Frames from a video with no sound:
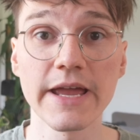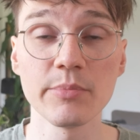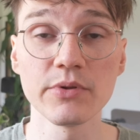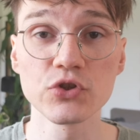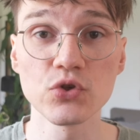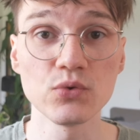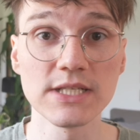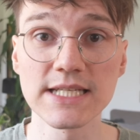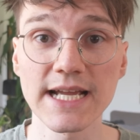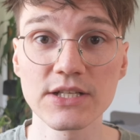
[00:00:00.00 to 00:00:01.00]
Handheld,
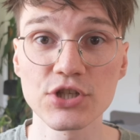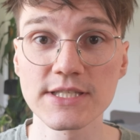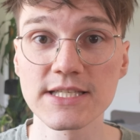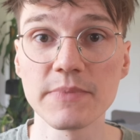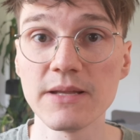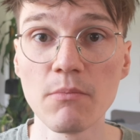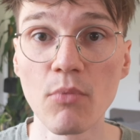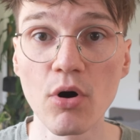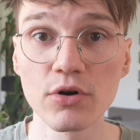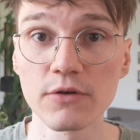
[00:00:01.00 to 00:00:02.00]
I think both
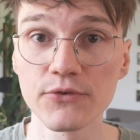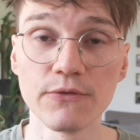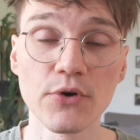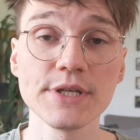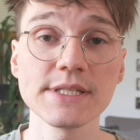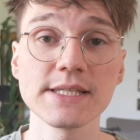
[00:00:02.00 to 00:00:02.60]
microphones sound